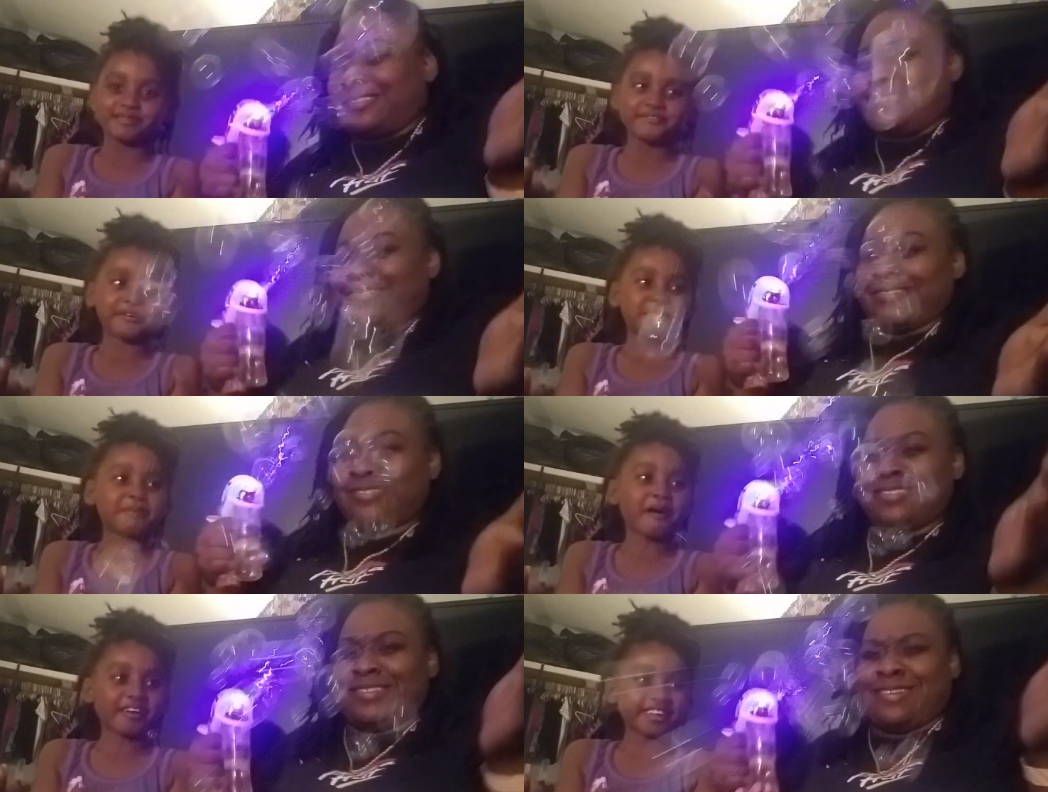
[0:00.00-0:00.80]
Speaker 1: could be for a
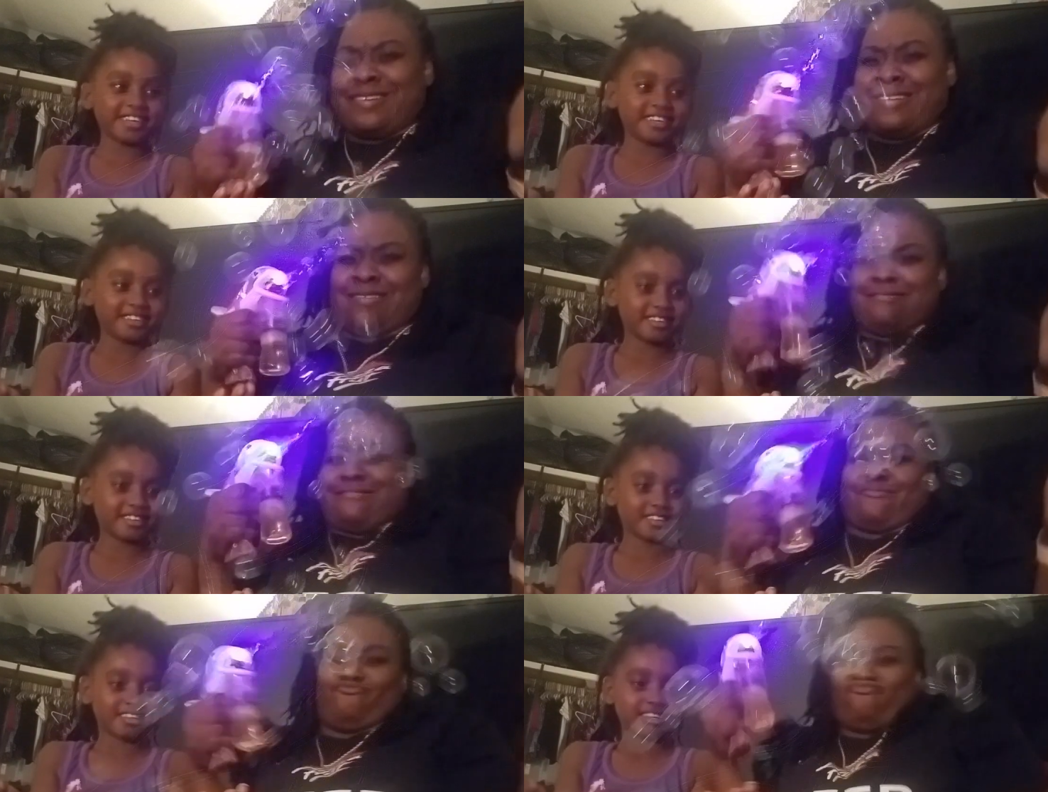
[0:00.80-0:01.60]
party.
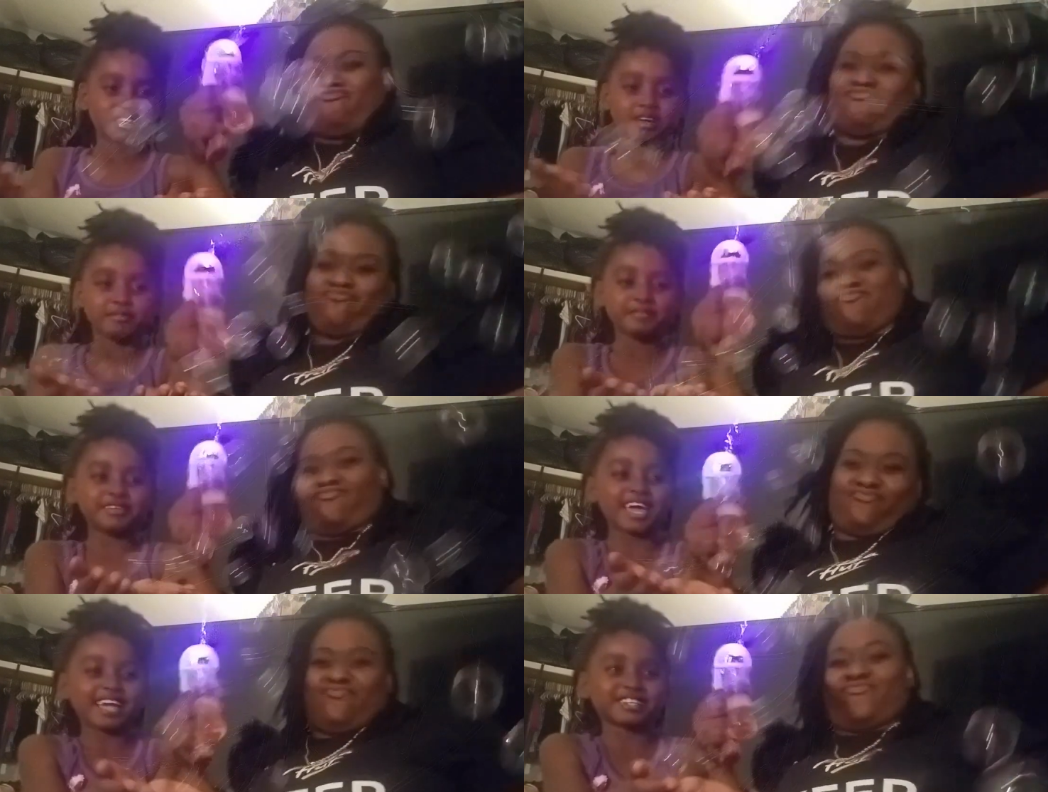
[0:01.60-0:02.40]
Let
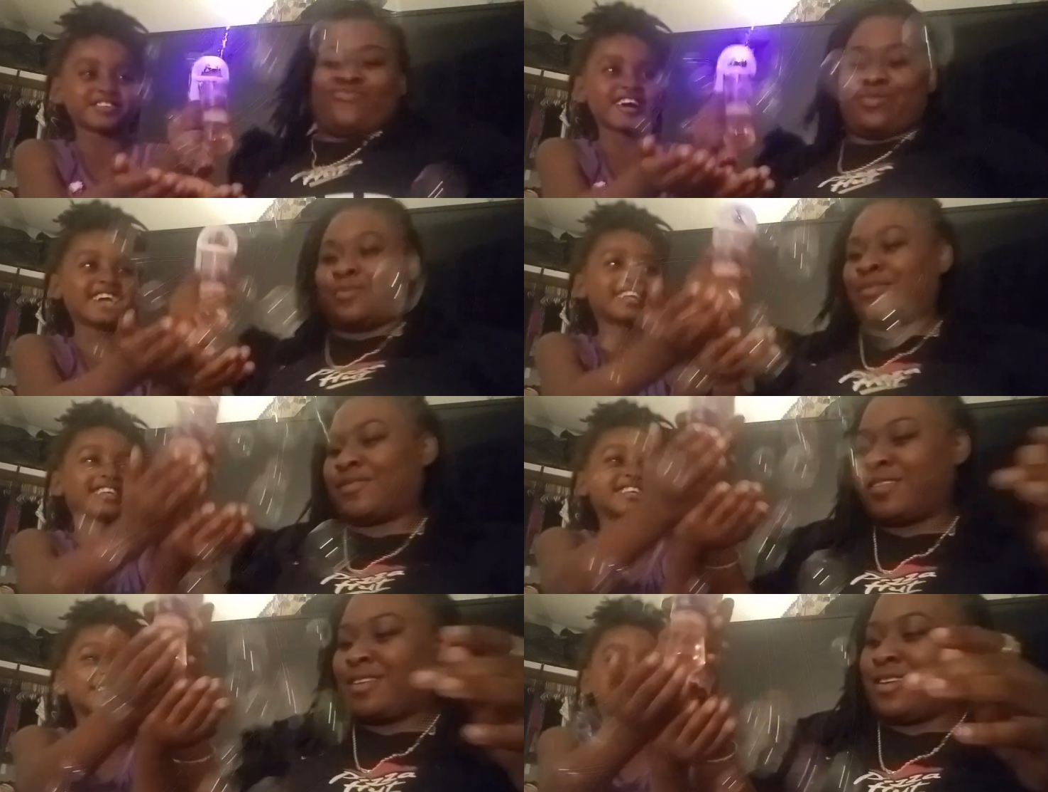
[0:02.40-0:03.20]
maybe I can try
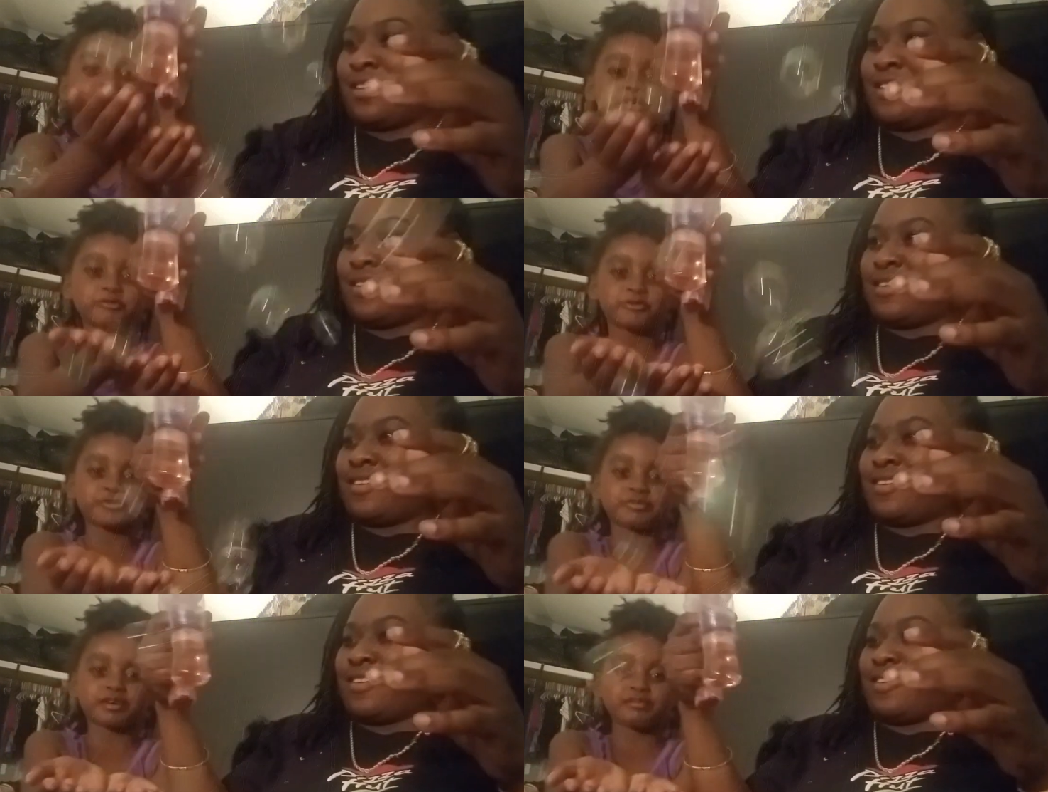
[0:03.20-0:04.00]

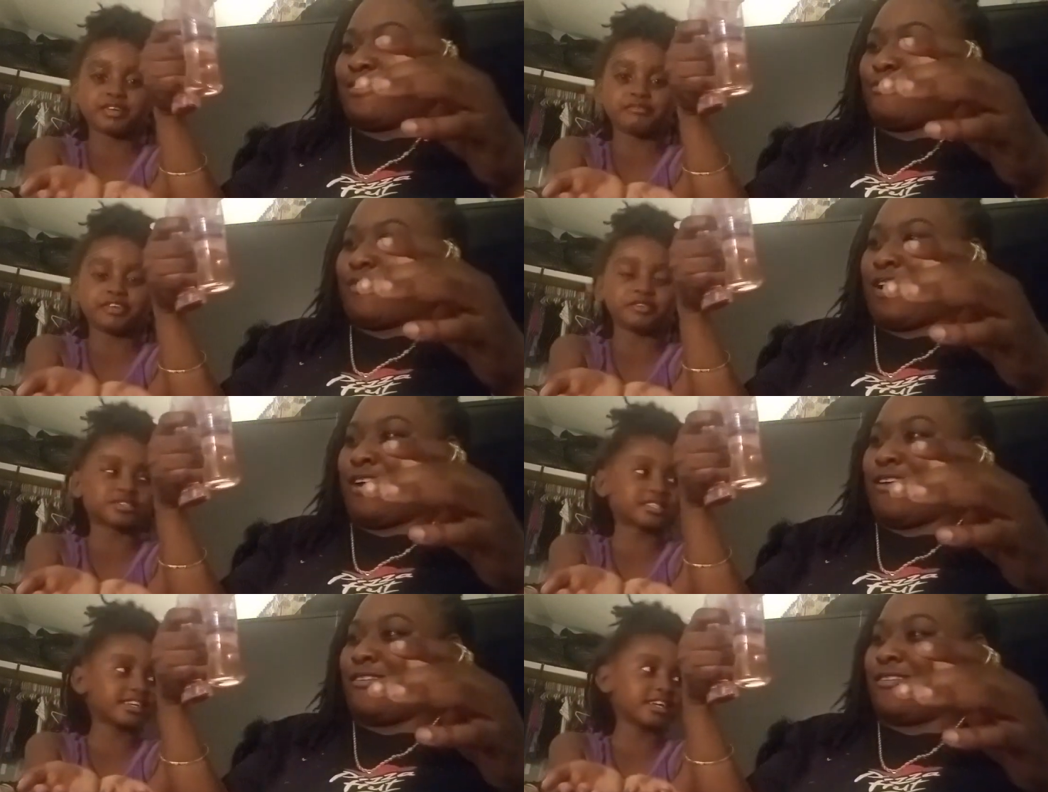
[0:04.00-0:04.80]
mm, me and me used
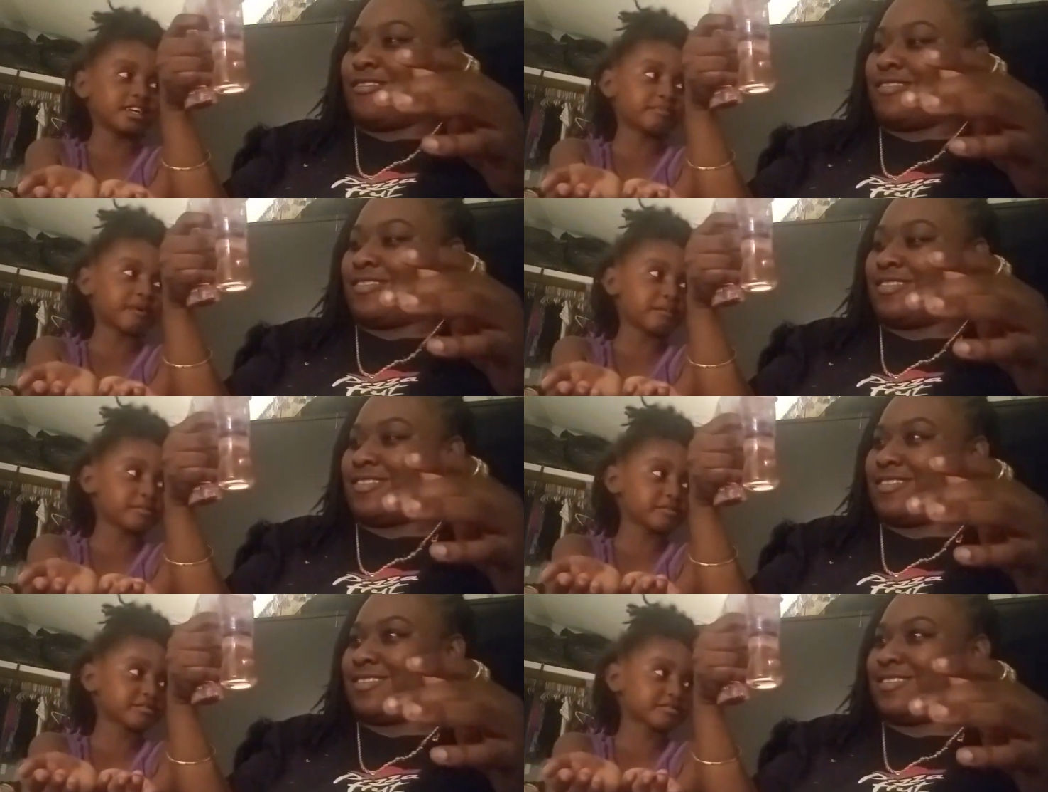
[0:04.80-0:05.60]
to eat
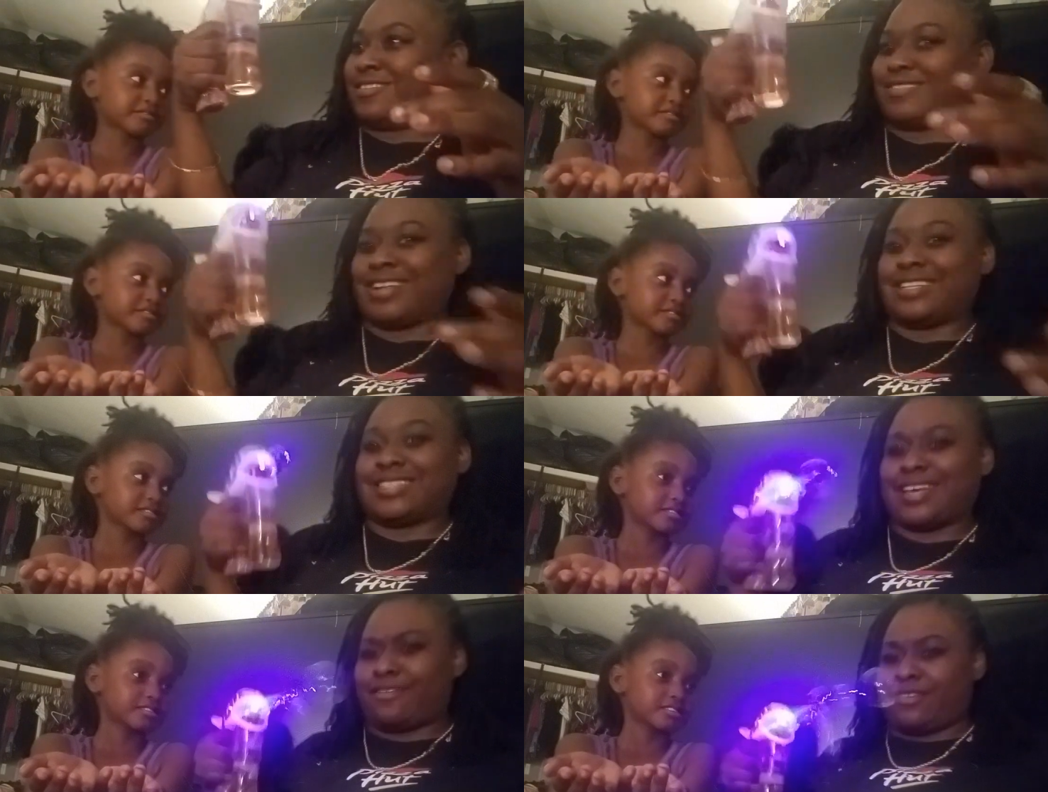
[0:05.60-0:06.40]
bubbles.
Speaker 2: So let's
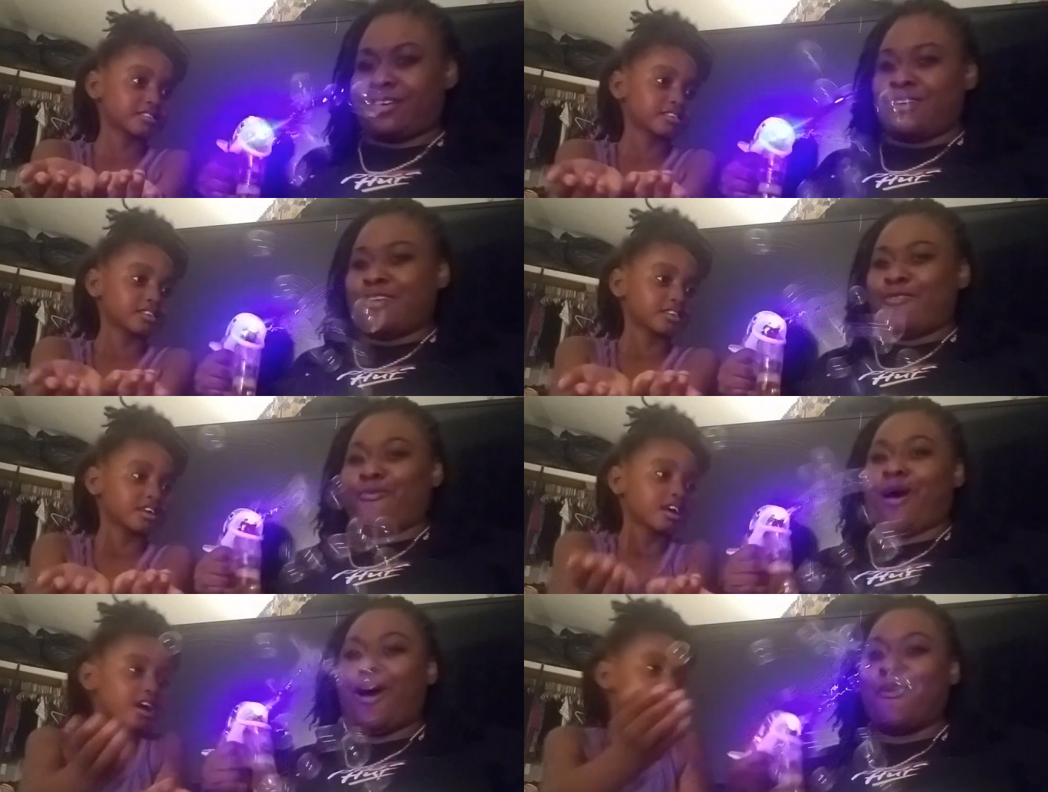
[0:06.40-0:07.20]
do it.
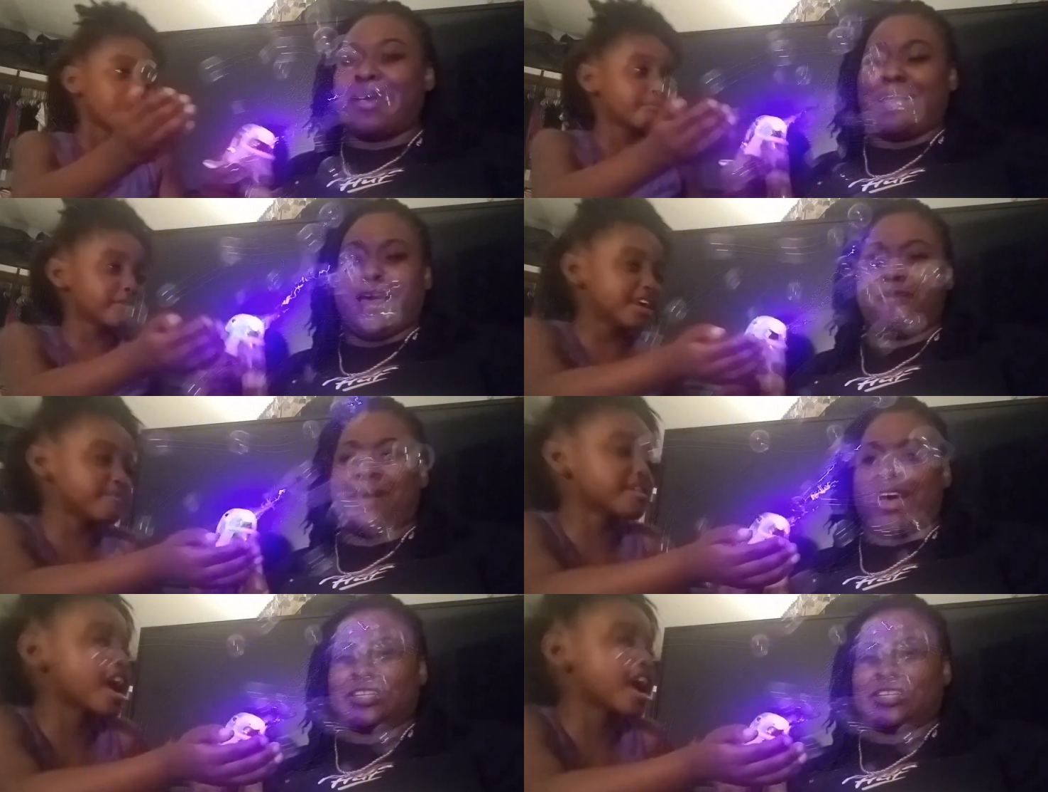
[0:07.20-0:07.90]
Wow, I am